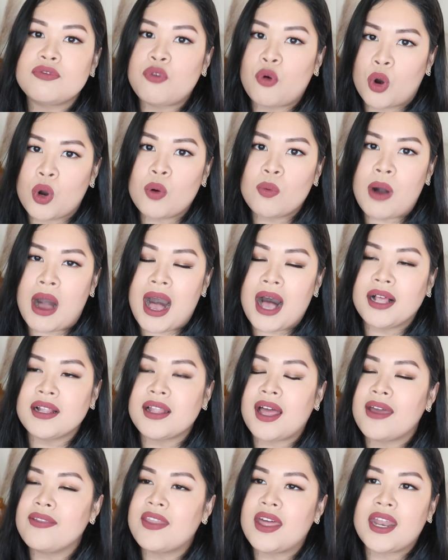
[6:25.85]
for a
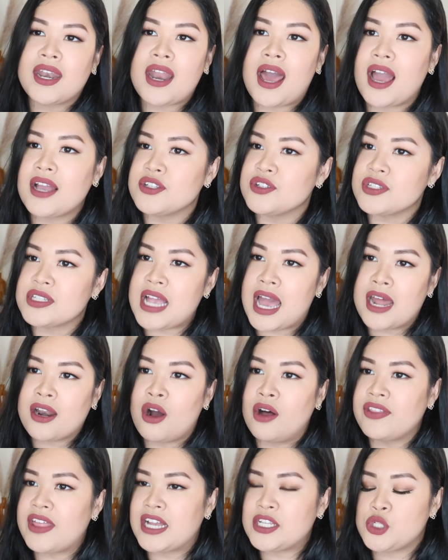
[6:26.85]
while, and then I just had
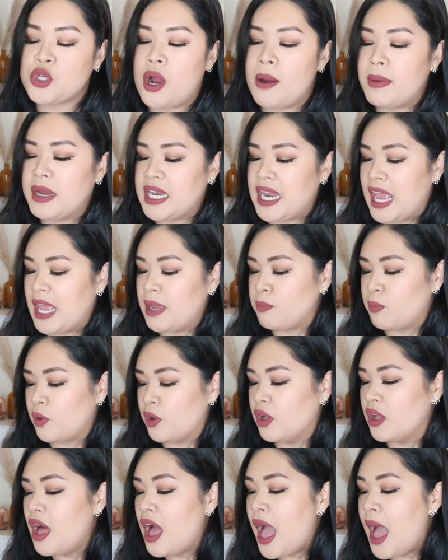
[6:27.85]
all that drama in
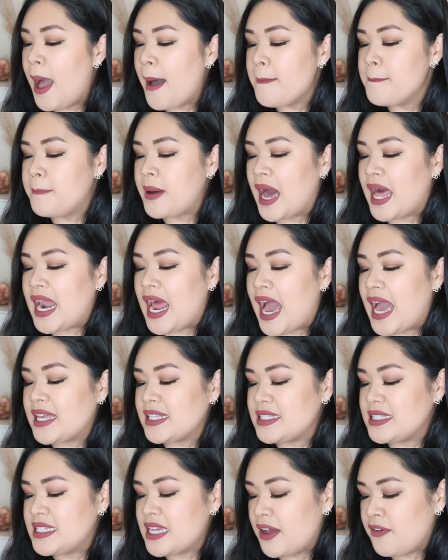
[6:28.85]
April. But
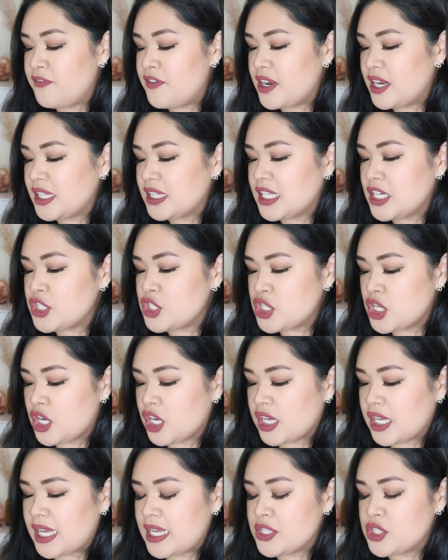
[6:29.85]
I definitely
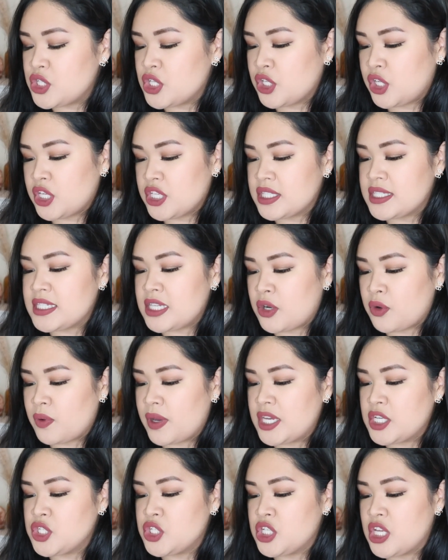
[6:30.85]
took into
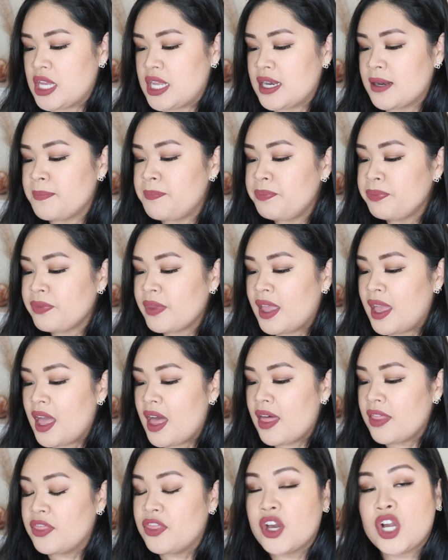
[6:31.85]
consideration
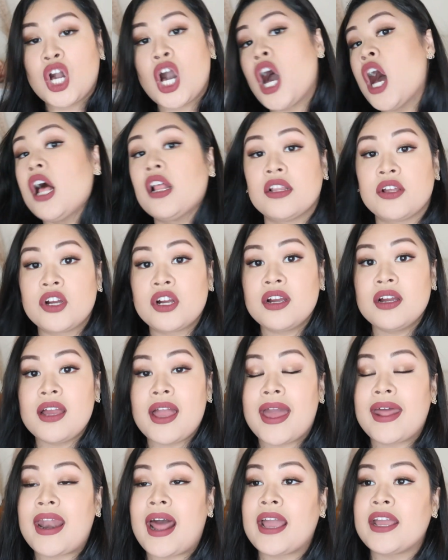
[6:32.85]
the
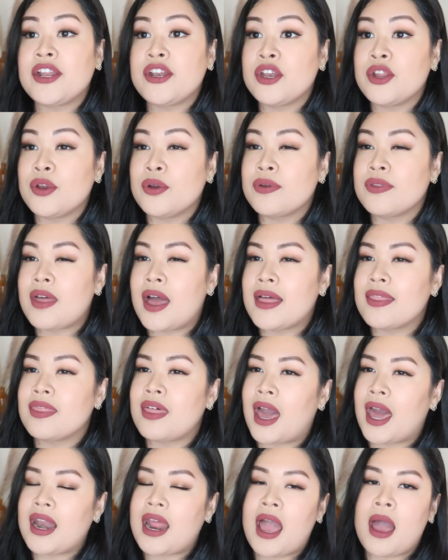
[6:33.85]
color, and I knew that
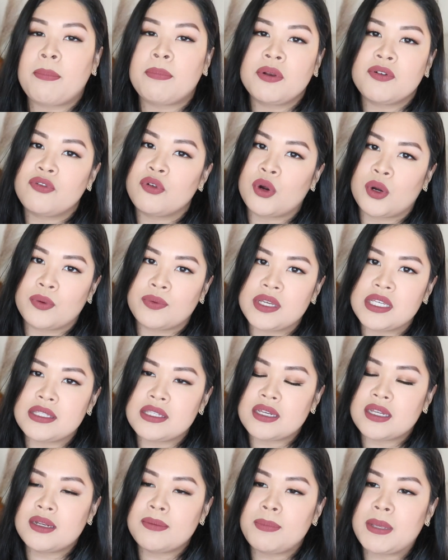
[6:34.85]
that happened for a
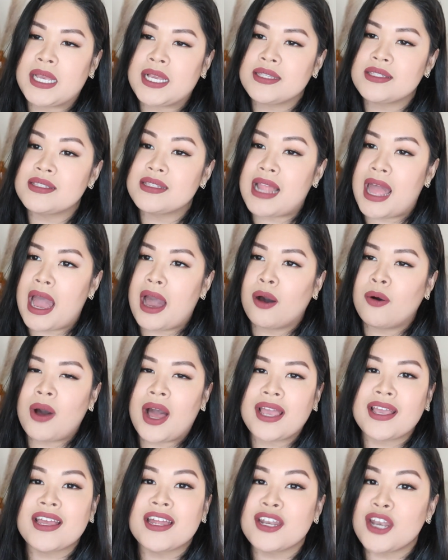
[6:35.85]
reason, because now
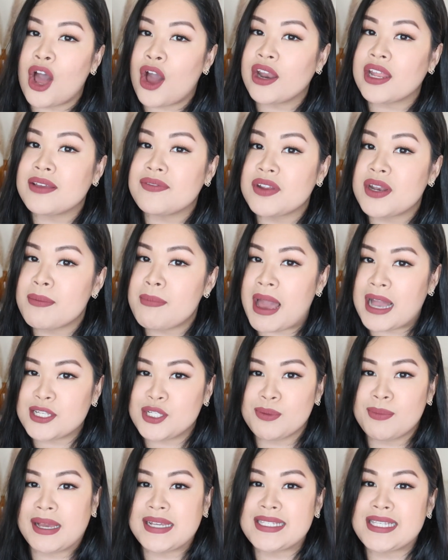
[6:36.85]
I cannot even
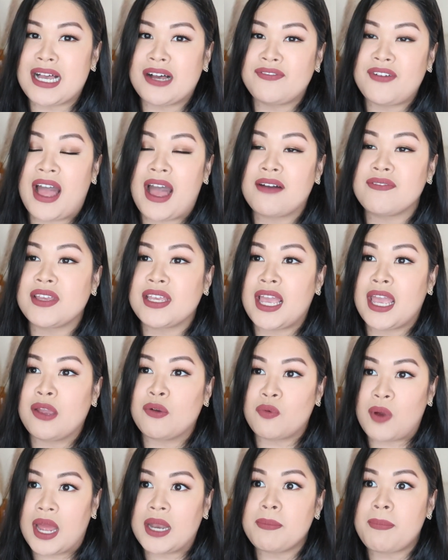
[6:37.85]
imagine myself having a
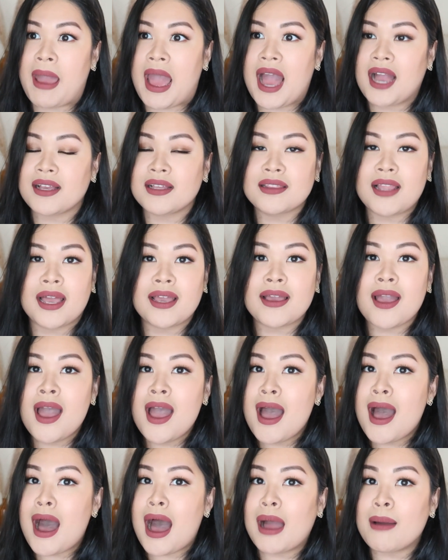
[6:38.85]
red bag. Like,
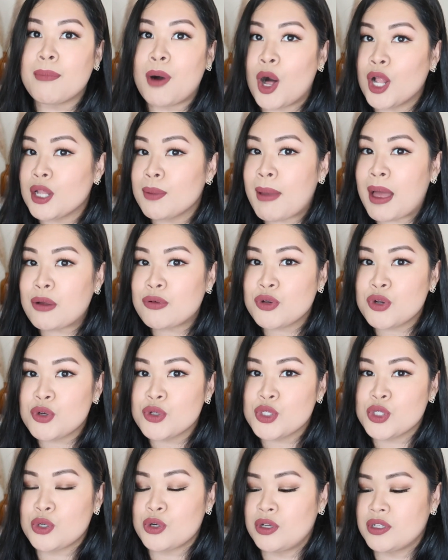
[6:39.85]
I'm all about
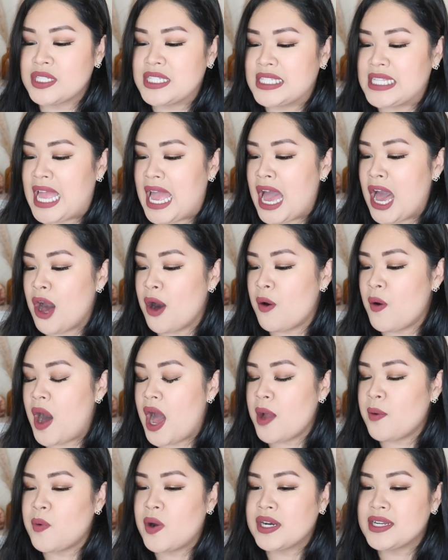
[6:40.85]
neutrals now.
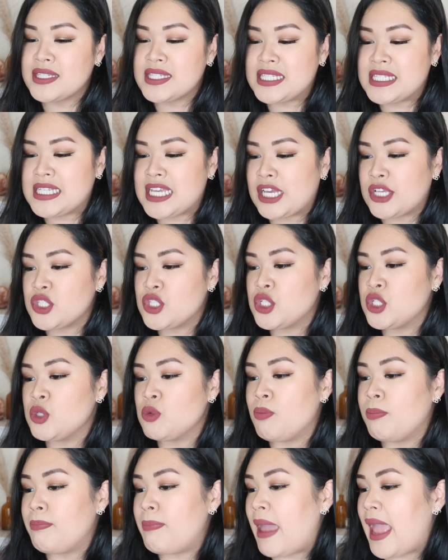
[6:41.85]
I want to stick
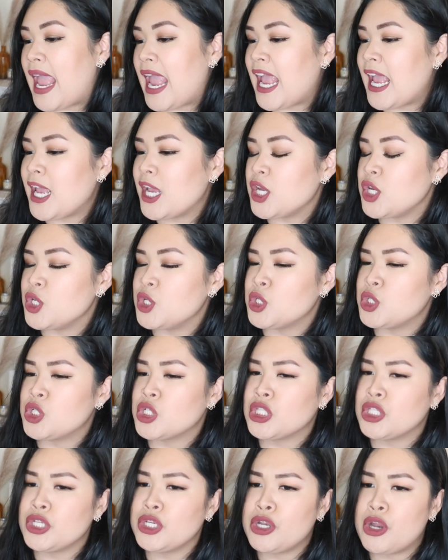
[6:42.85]
to beige
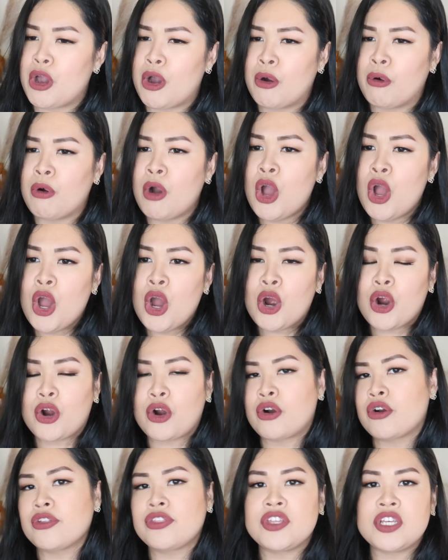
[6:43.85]
and, you know,
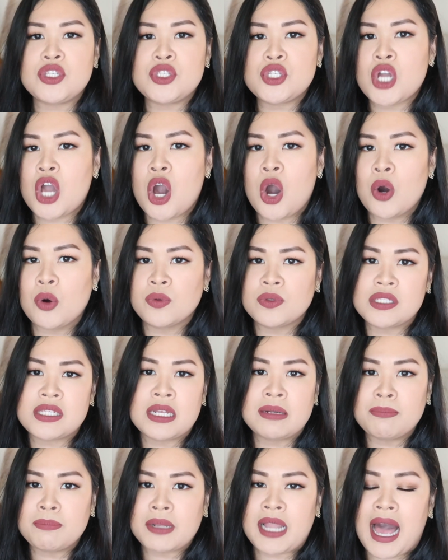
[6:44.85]
earthy tones
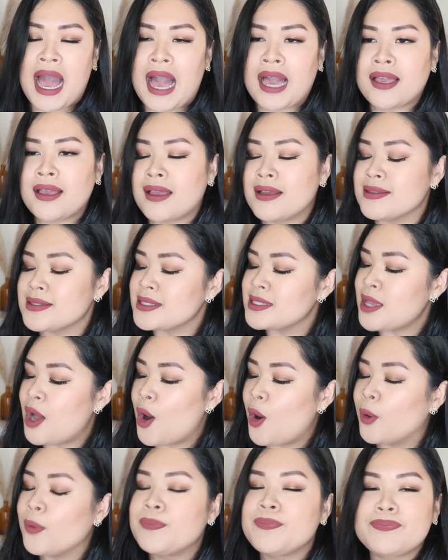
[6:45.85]
and black, and
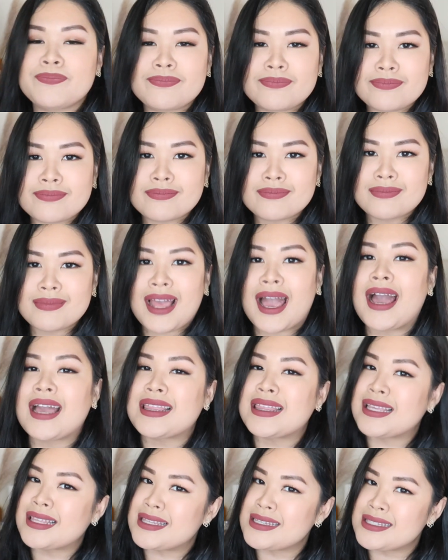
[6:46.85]
so
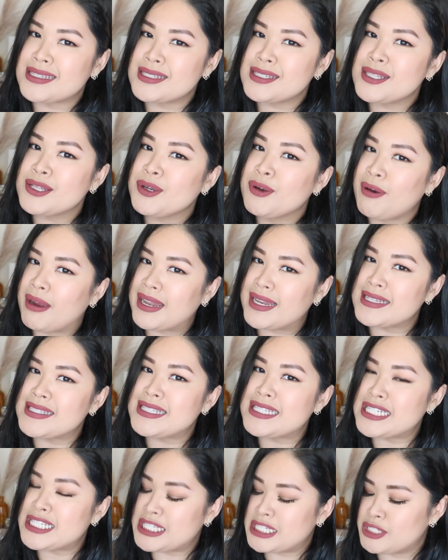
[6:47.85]
I think this is the
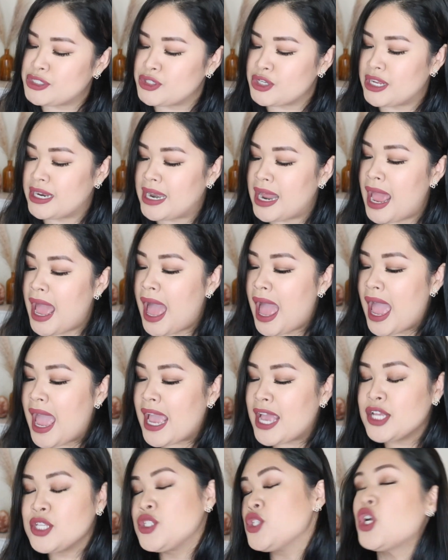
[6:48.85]
greatest decision
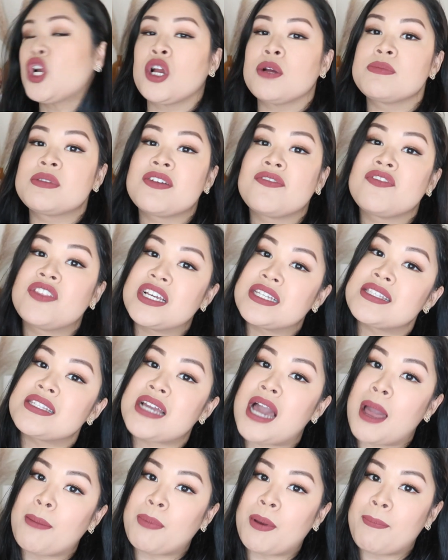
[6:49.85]
in terms of this
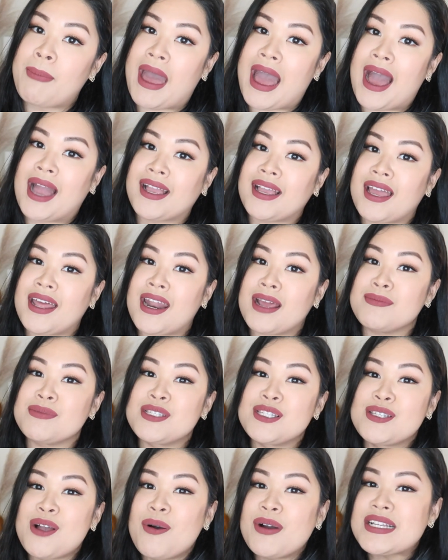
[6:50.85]
type of bag, and I'm
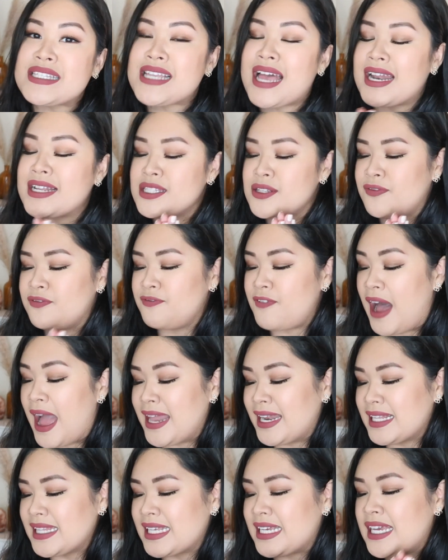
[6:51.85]
so excited to
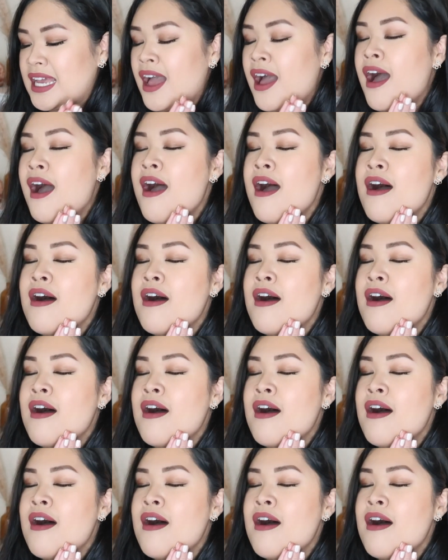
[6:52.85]
finally